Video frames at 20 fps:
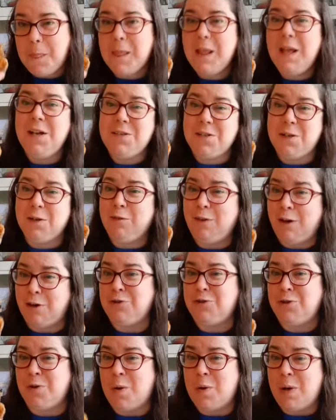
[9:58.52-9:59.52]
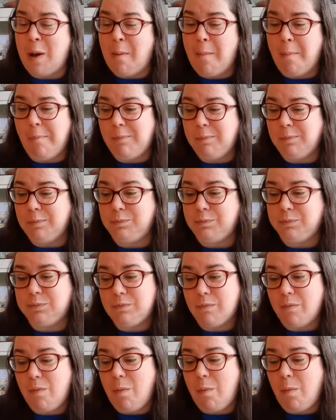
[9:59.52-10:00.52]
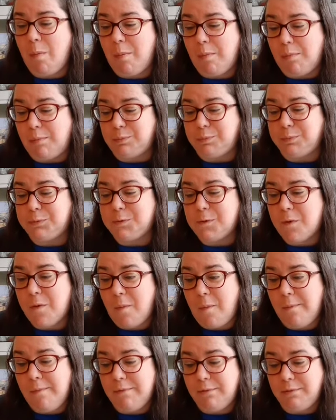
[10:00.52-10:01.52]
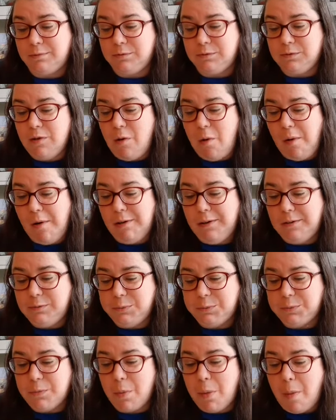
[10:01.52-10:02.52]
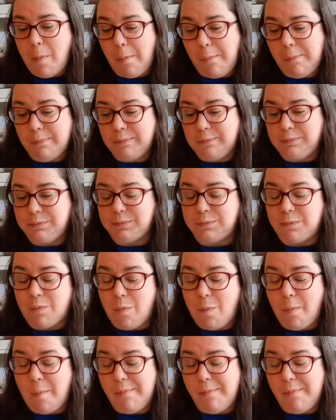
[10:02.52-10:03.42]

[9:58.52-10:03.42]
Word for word: it's a fresh donut. Mm-hmm. Mm. Uh, mm-hmm. Mm.